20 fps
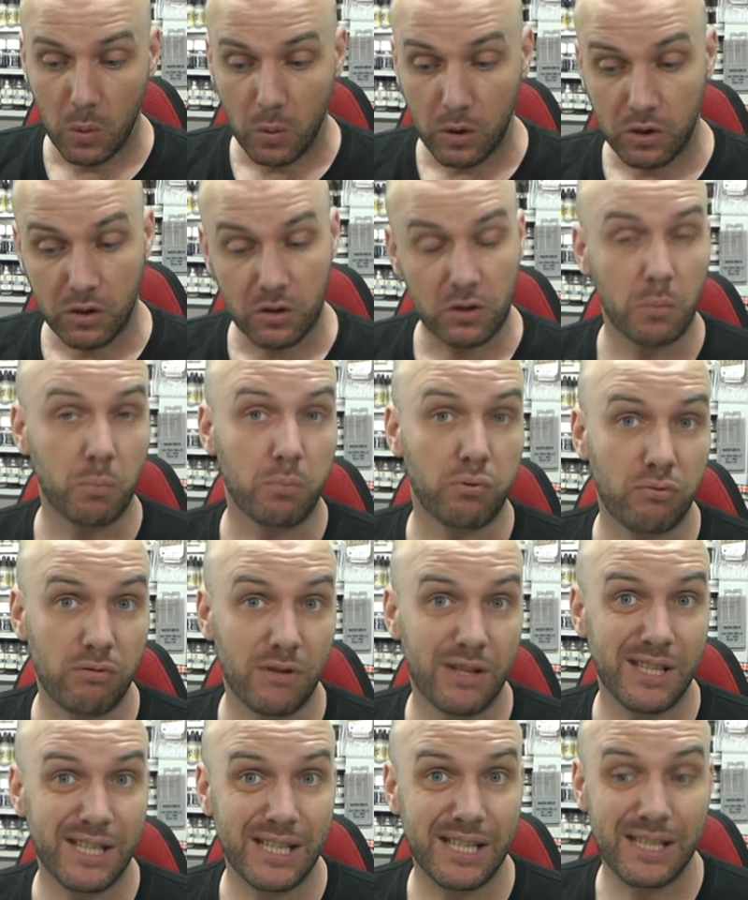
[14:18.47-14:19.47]
which is a
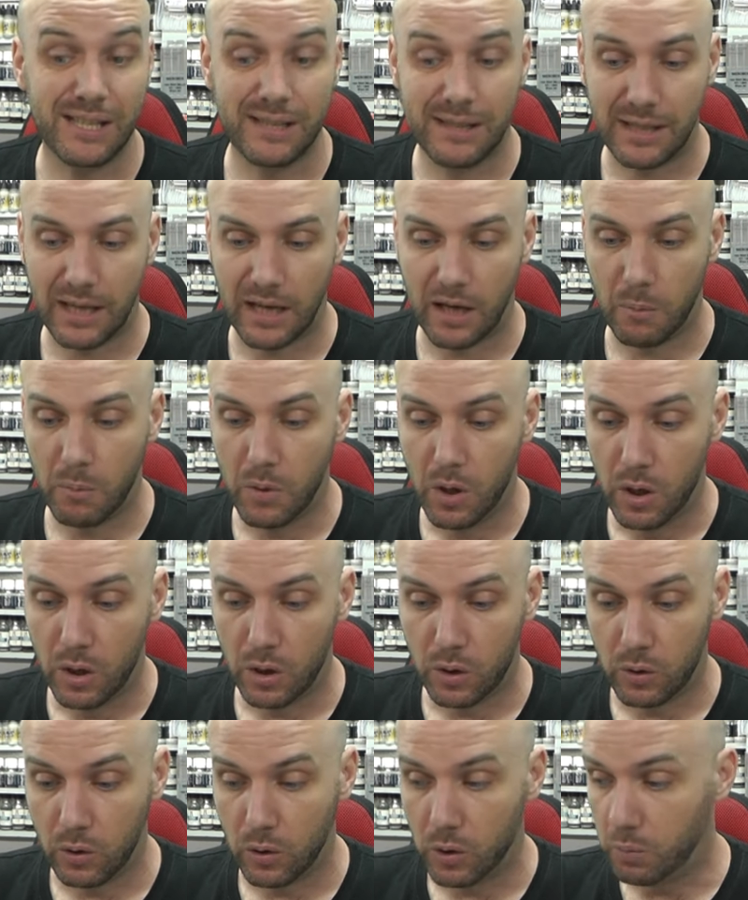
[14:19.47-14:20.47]
pretty damn
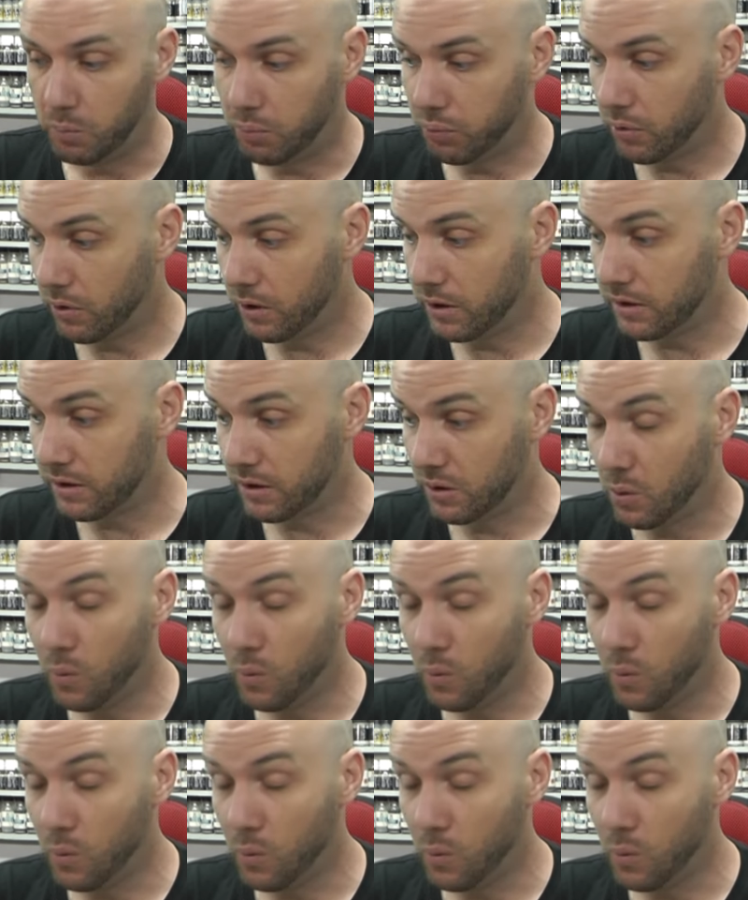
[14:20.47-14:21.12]
good price.